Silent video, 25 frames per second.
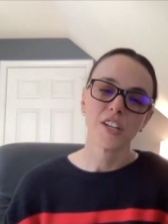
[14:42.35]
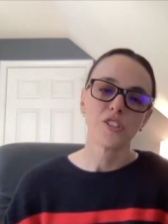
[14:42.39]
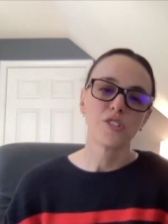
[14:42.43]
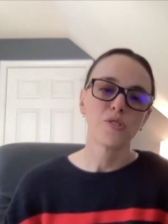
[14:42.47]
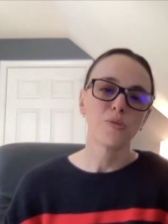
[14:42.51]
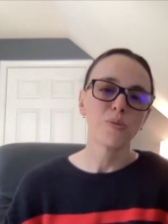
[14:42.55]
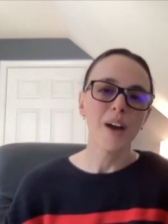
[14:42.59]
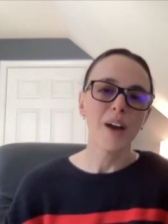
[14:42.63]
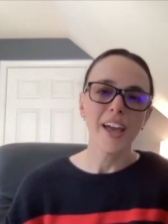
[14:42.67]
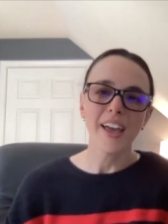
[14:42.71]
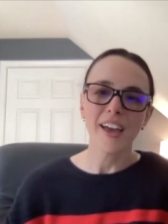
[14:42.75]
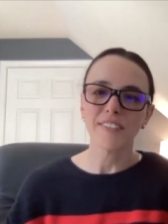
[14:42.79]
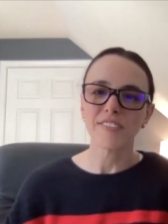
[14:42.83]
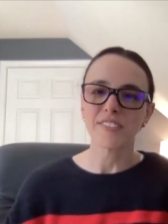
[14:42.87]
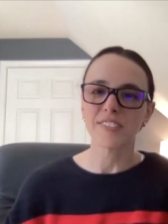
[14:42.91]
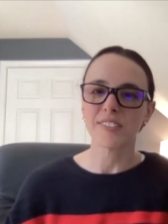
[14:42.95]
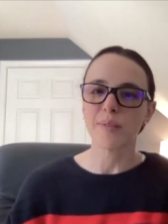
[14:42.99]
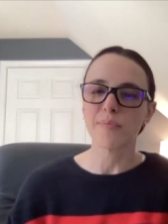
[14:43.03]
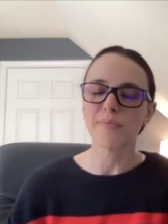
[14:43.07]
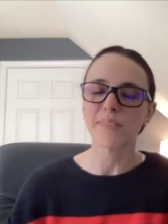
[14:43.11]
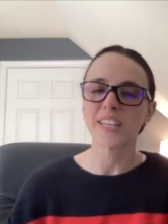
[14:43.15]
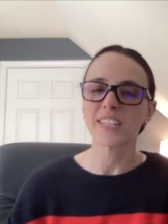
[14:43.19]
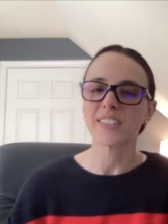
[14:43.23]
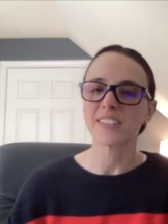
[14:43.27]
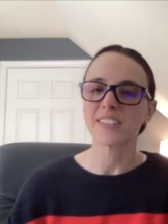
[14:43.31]
Do I have
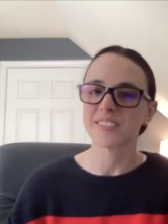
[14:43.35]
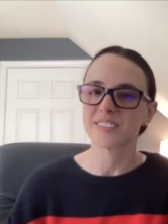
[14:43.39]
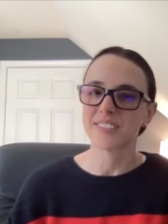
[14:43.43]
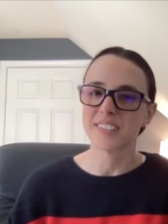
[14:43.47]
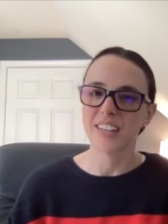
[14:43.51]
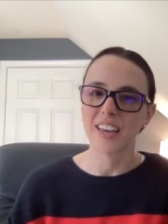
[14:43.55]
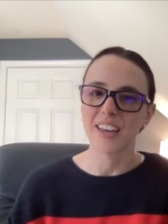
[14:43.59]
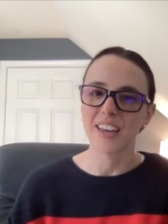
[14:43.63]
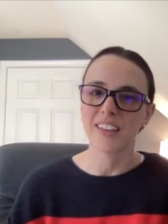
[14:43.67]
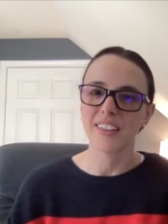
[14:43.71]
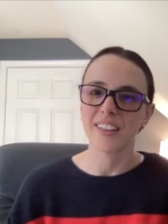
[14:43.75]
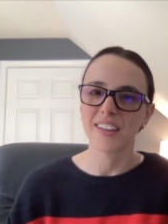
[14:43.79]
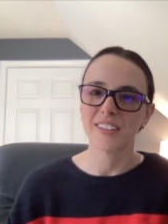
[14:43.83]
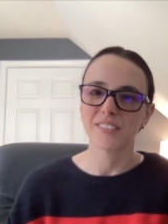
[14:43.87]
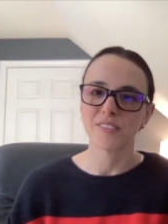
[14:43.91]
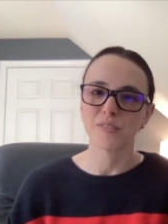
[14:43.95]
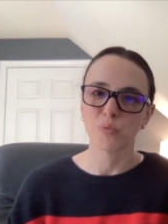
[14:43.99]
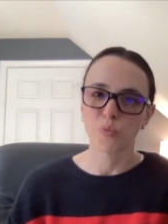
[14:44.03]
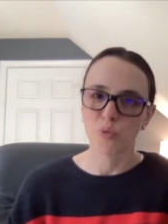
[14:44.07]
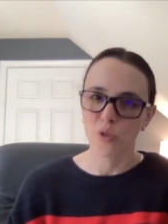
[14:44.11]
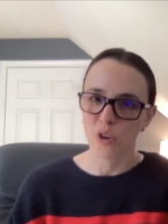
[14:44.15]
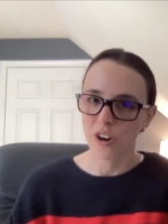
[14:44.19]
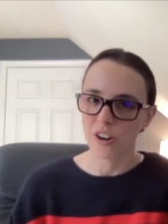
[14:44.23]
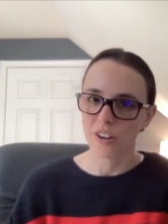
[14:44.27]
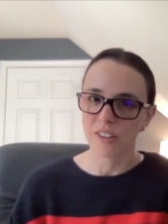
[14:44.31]
something to say that's
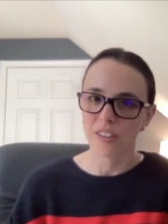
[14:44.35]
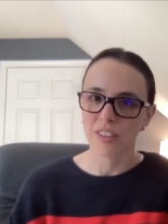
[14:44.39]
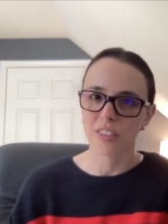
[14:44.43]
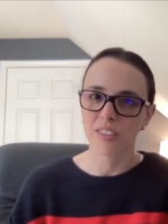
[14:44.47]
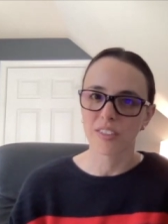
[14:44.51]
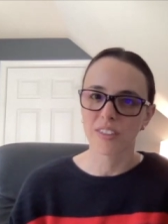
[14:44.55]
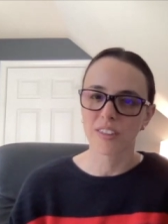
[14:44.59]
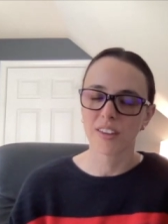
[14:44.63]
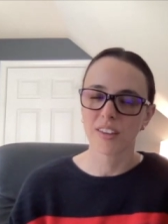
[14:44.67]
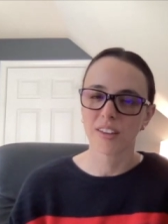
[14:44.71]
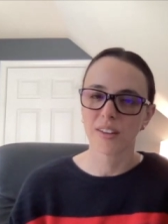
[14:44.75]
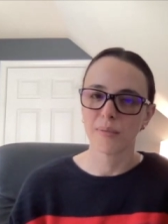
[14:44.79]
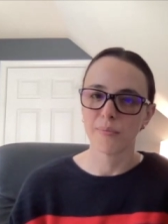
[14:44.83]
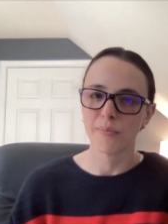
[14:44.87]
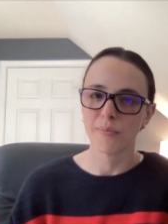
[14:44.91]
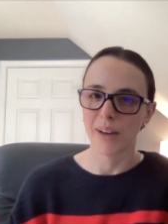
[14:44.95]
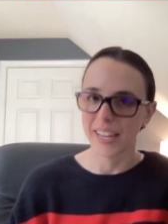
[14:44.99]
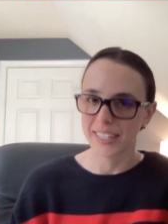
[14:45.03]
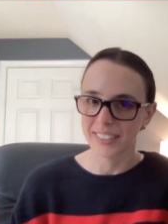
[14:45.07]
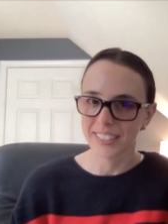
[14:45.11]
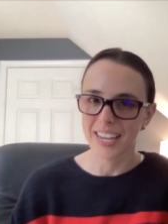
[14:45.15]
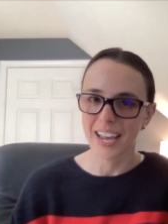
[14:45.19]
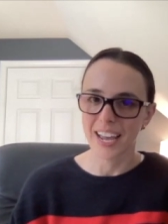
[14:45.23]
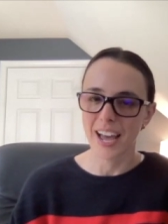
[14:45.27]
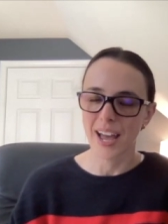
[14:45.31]
worth
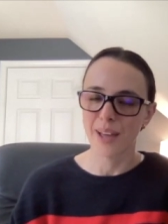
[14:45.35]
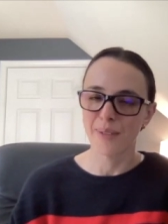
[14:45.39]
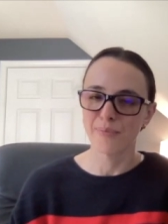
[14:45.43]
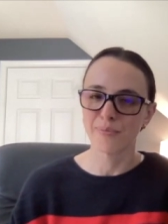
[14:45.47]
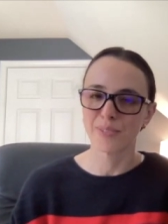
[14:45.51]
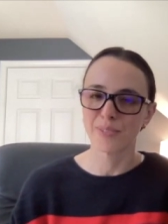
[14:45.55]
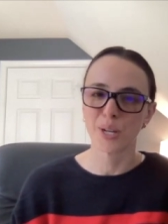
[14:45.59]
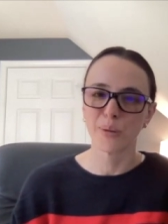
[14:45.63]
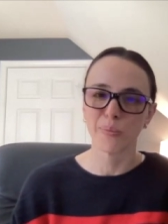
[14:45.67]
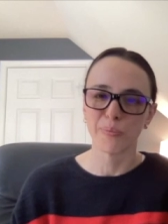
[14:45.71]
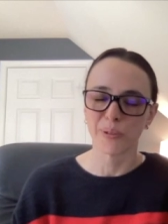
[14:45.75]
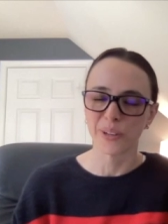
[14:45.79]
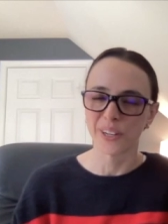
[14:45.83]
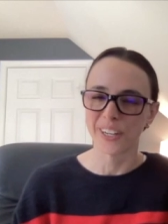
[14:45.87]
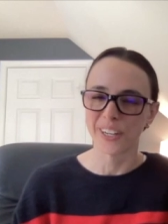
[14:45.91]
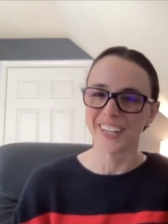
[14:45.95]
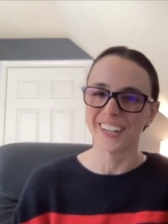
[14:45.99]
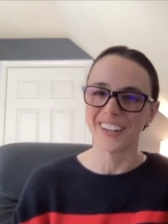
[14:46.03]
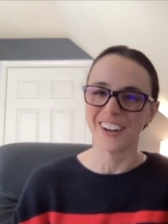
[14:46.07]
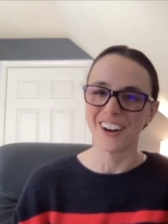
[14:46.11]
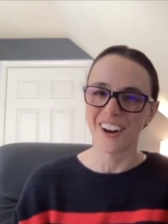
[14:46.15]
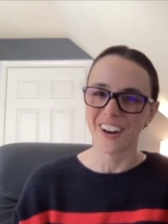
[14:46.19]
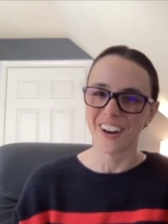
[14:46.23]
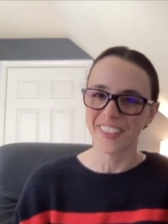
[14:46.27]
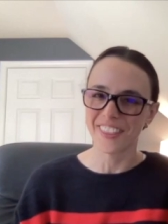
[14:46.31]
my time to put
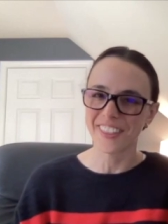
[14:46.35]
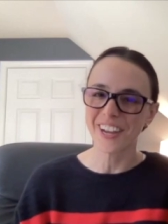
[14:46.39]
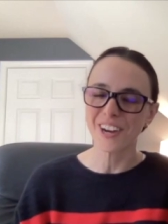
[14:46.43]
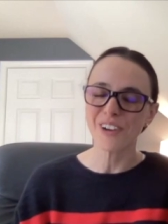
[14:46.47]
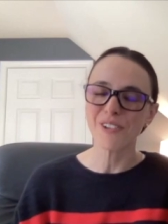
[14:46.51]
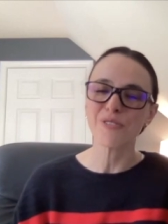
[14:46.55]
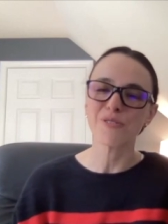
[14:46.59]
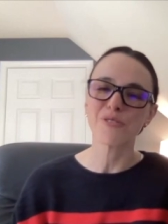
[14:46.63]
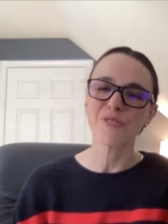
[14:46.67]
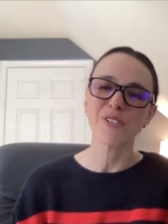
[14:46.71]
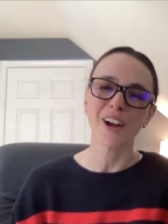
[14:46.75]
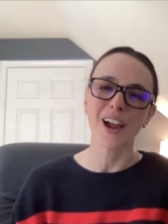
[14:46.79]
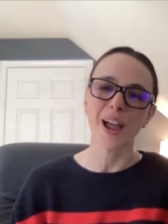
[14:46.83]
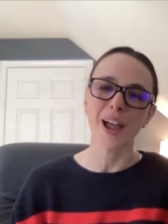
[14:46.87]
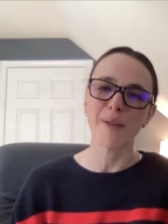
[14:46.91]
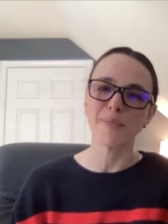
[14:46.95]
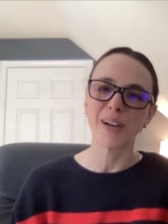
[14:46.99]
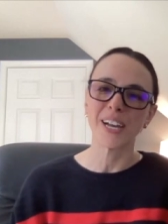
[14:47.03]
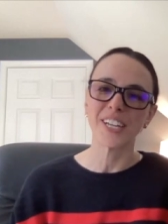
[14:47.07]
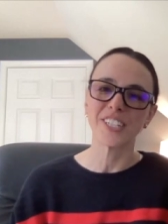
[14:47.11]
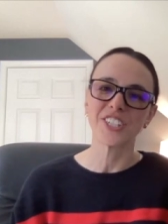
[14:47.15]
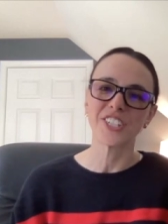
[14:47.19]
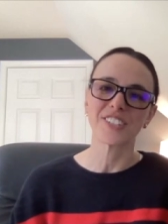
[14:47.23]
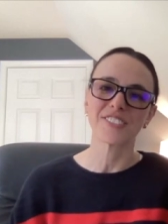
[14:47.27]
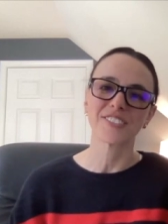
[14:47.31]
it on there? Or am
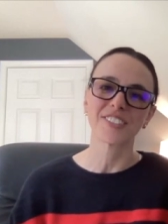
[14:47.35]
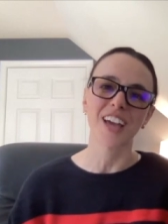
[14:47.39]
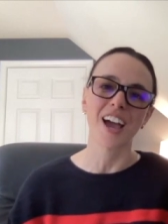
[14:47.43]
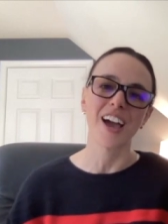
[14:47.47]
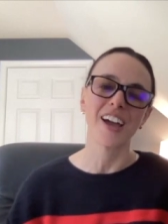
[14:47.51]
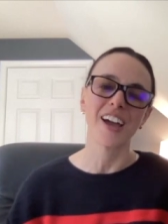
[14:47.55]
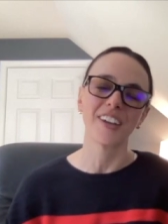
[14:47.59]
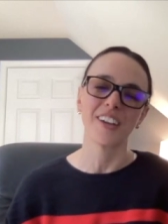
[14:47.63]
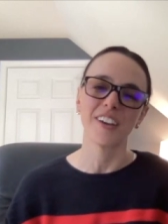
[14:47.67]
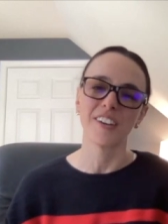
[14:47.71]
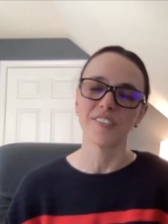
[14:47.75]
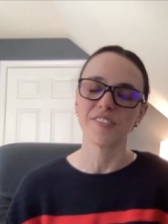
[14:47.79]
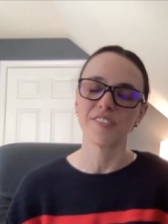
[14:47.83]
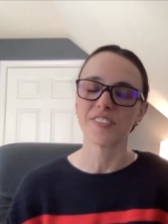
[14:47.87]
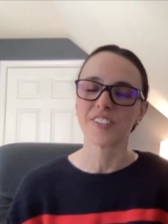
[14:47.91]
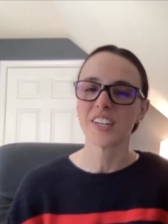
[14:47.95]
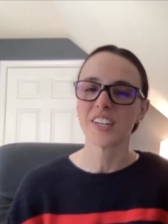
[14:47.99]
I just kind of